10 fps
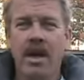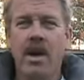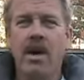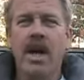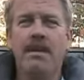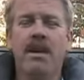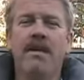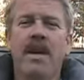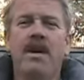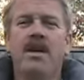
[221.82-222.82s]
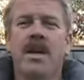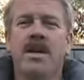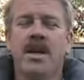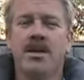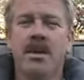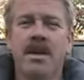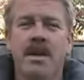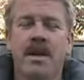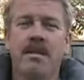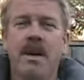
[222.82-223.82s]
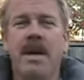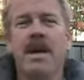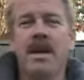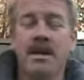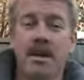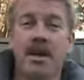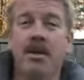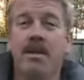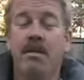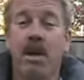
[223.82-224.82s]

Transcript: Now, a couple of videos I just recently made had to do with